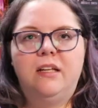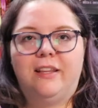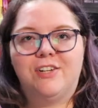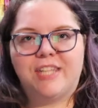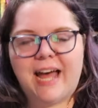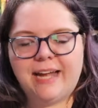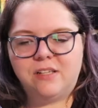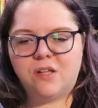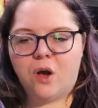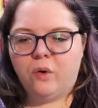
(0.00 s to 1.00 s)
there's
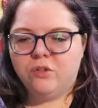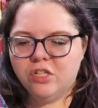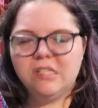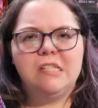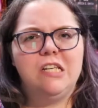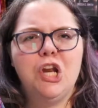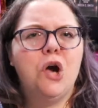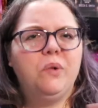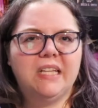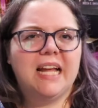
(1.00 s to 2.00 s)
that. So just know that